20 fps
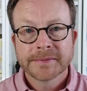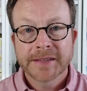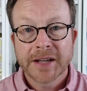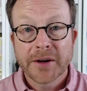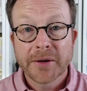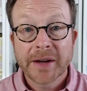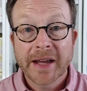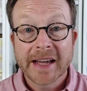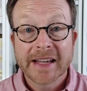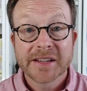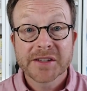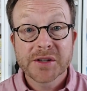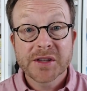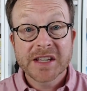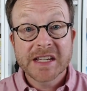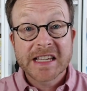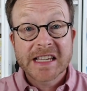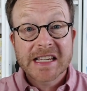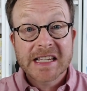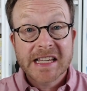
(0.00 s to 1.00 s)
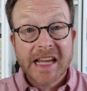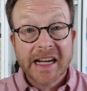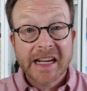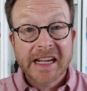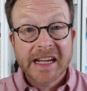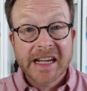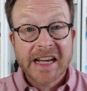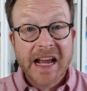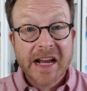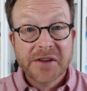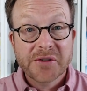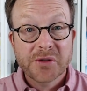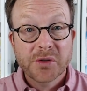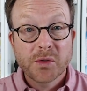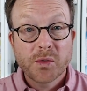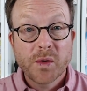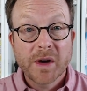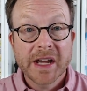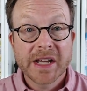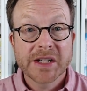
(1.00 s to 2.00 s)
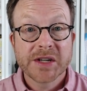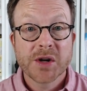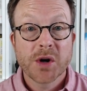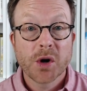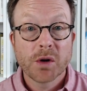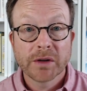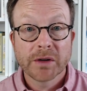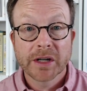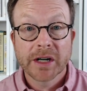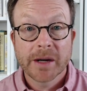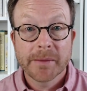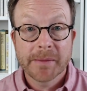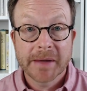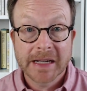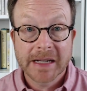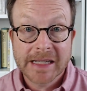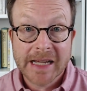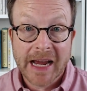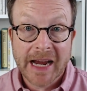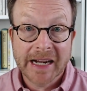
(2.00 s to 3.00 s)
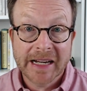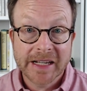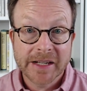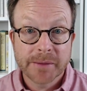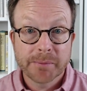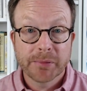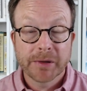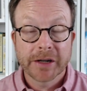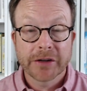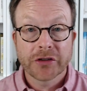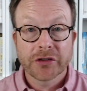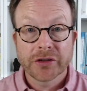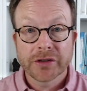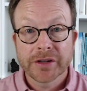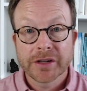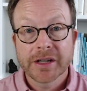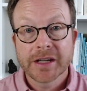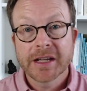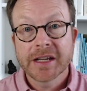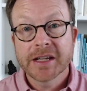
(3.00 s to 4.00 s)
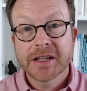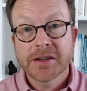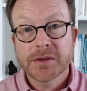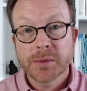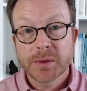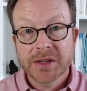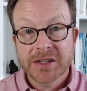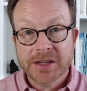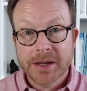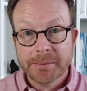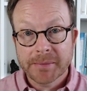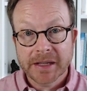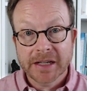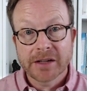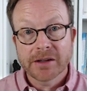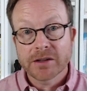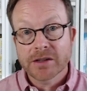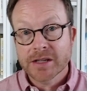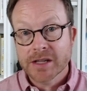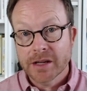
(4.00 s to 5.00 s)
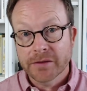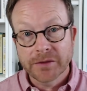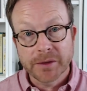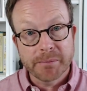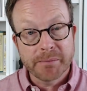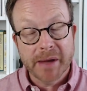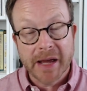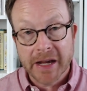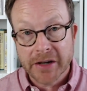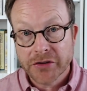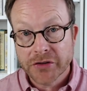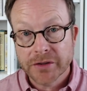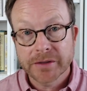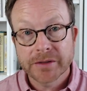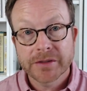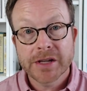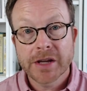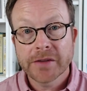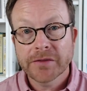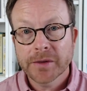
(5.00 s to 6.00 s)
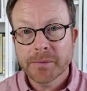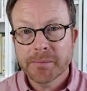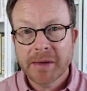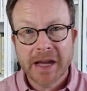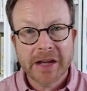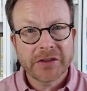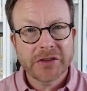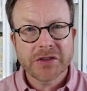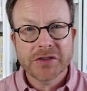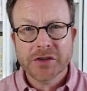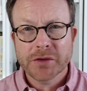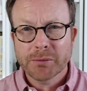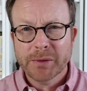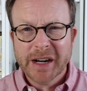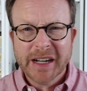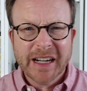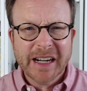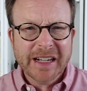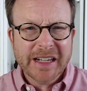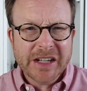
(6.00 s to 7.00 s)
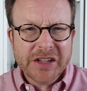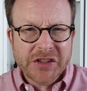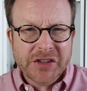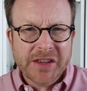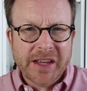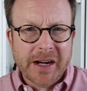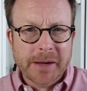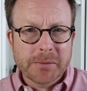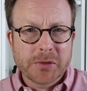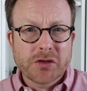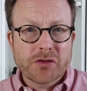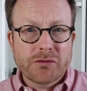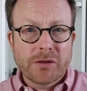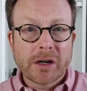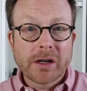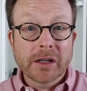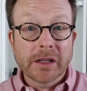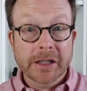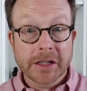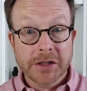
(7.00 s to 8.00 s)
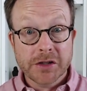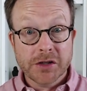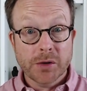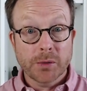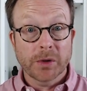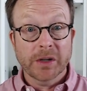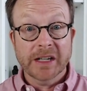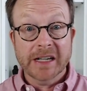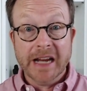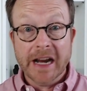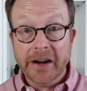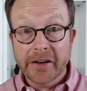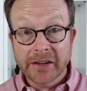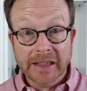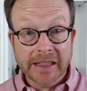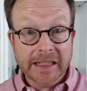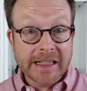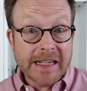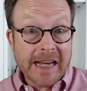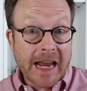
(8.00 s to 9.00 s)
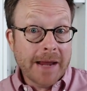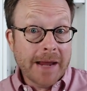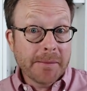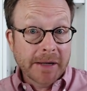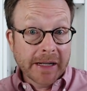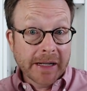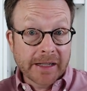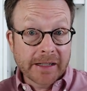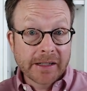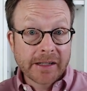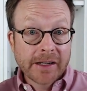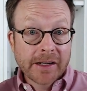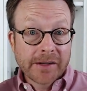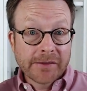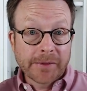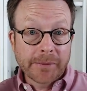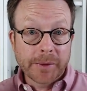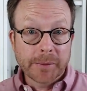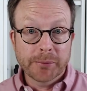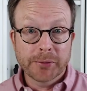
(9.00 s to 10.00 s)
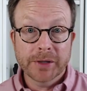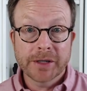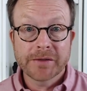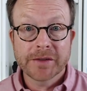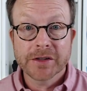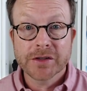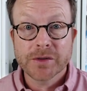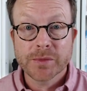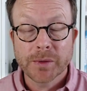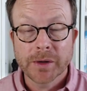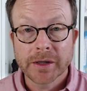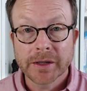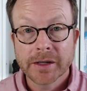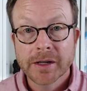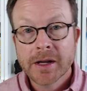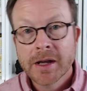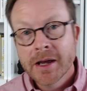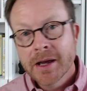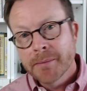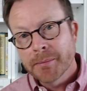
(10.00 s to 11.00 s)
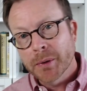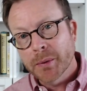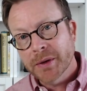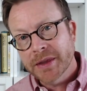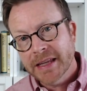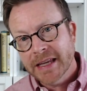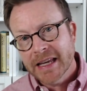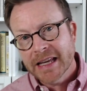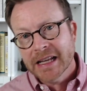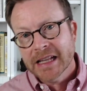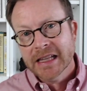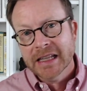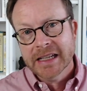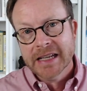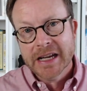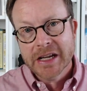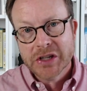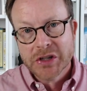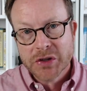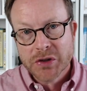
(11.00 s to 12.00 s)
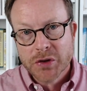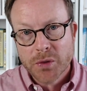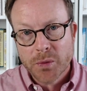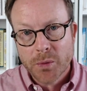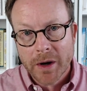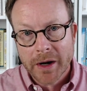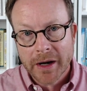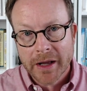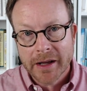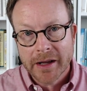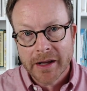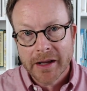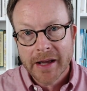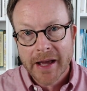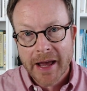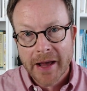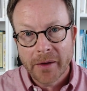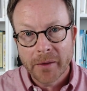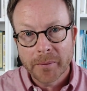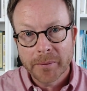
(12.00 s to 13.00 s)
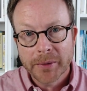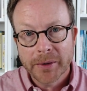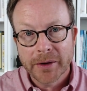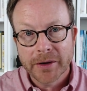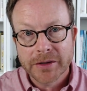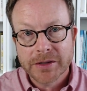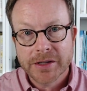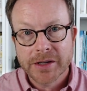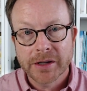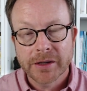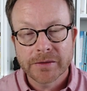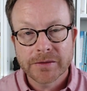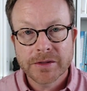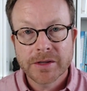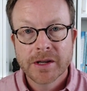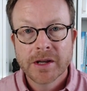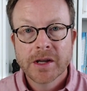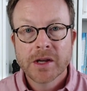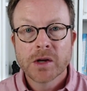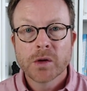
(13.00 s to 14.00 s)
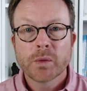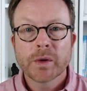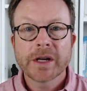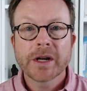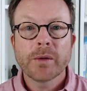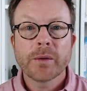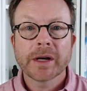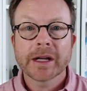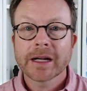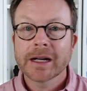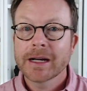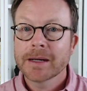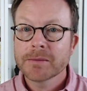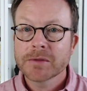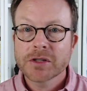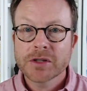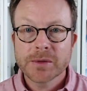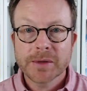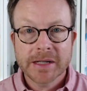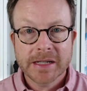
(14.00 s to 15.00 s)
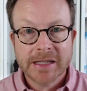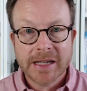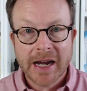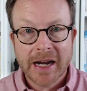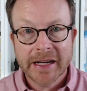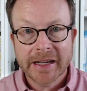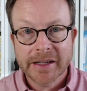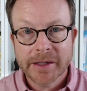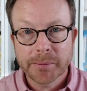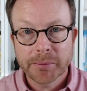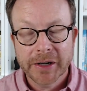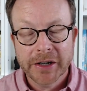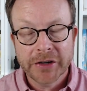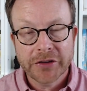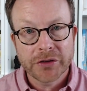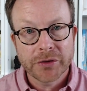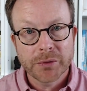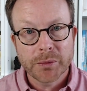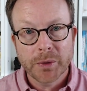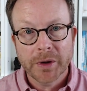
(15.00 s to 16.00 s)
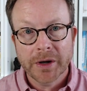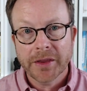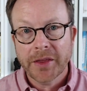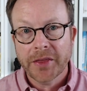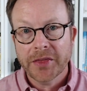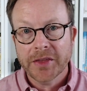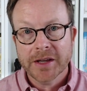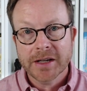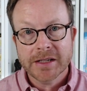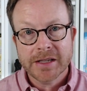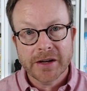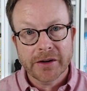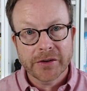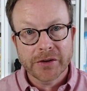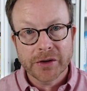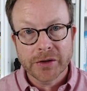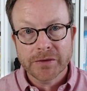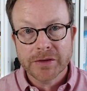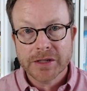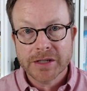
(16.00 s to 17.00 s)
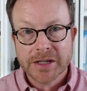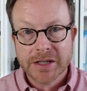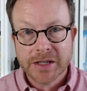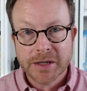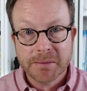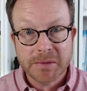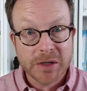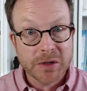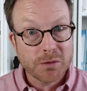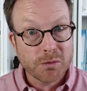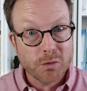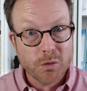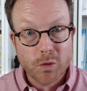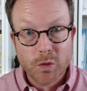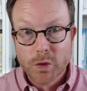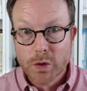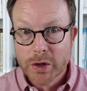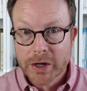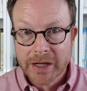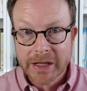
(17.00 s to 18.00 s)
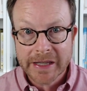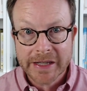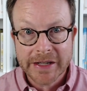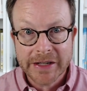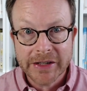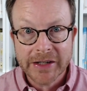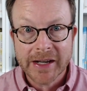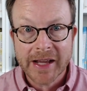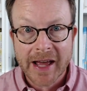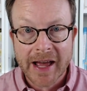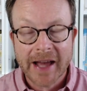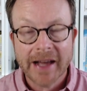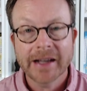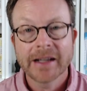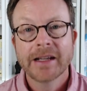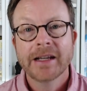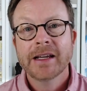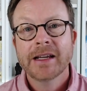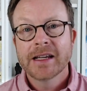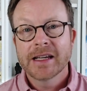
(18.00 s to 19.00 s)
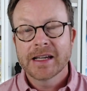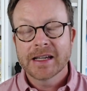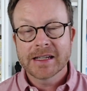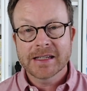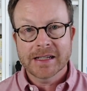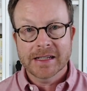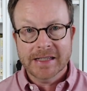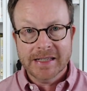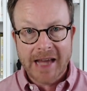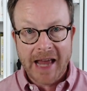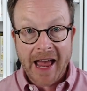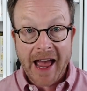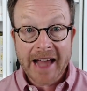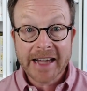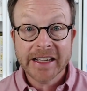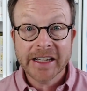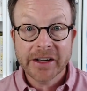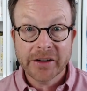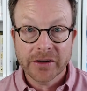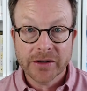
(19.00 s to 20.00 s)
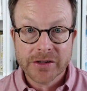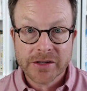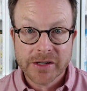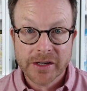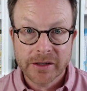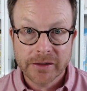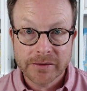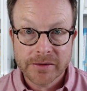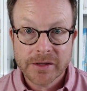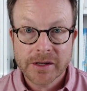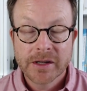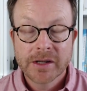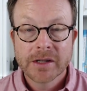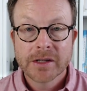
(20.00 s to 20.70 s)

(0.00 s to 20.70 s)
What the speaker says: Okay, so the second natural way to overcome anxiety and depression is with something called self-compassion. Self-compassion is the recognition that I'm struggling, so we're inherently naming it from the previous one, but with the inclination to want to help ourselves. We know when it comes to anxiety and depression, one of the things that our nervous system is really good at is attacking ourselves.